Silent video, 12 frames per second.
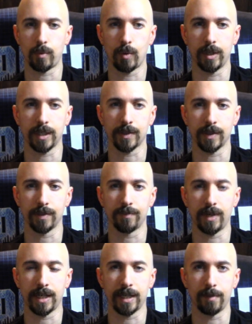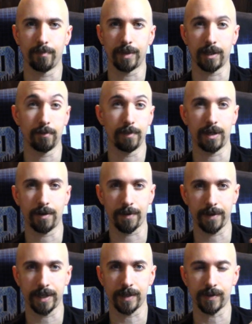point because I got bigger and better
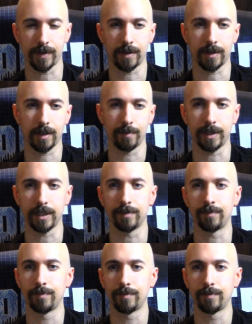things that are coming in.